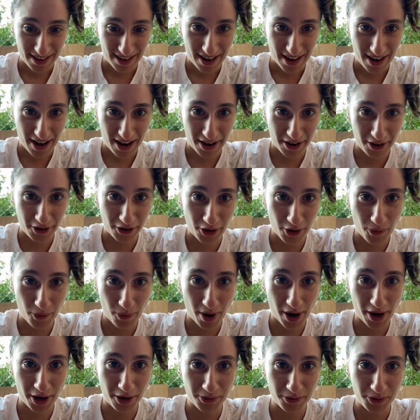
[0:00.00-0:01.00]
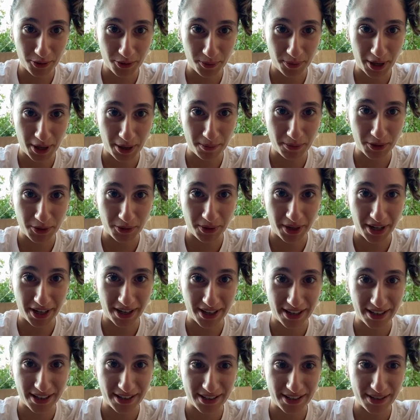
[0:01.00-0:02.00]
I don't know why YouTube keep doing
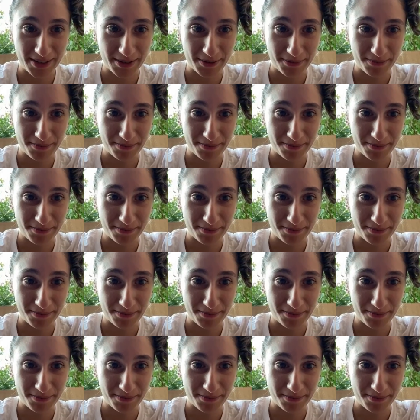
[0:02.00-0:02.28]
this.